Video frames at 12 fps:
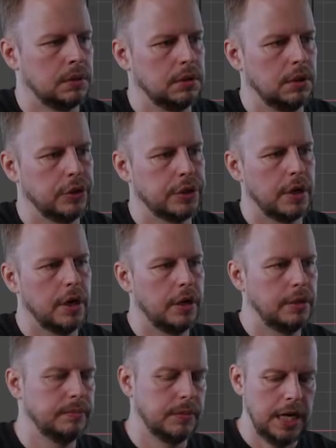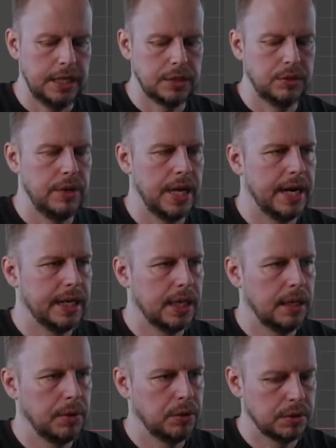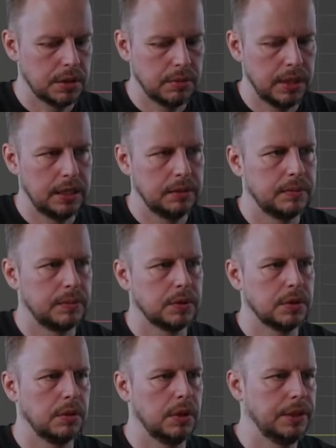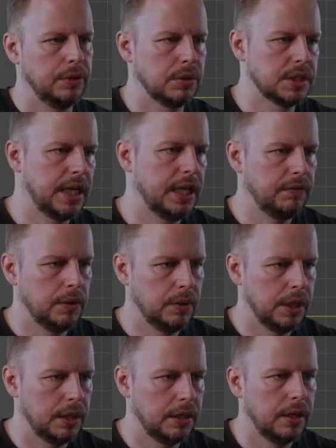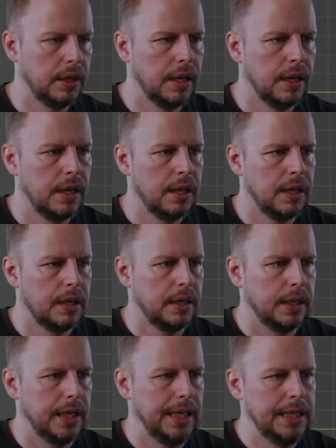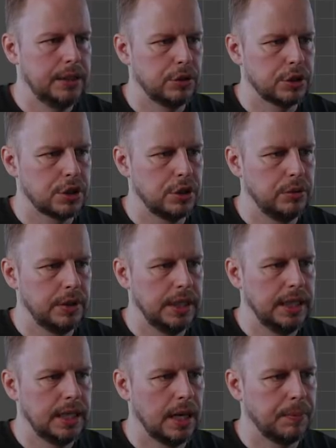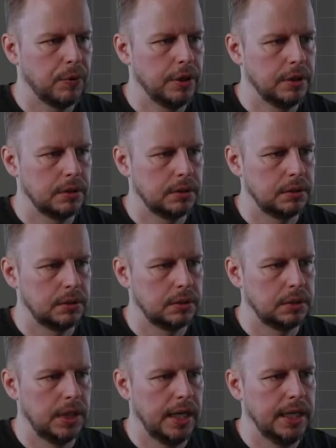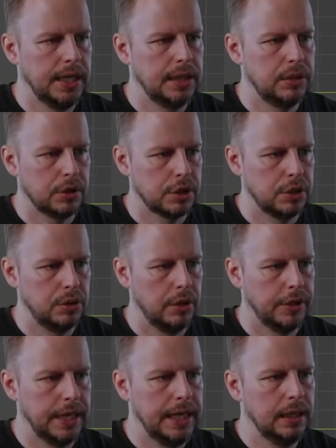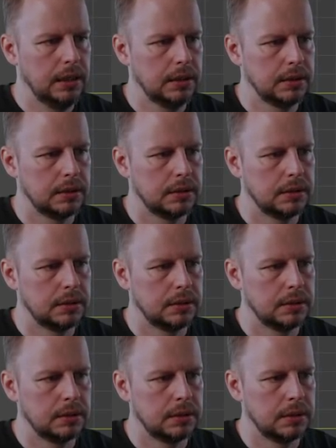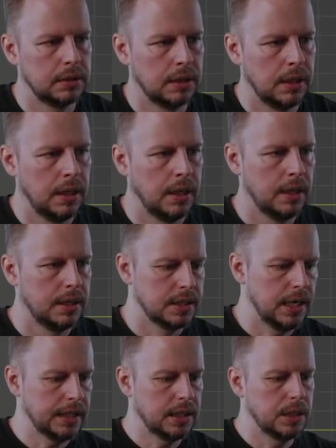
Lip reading: foot.r. And let's do the IK bones as well. So I'll do side view here, E to extrude the kneecap one, and E to extrude on the heel. Select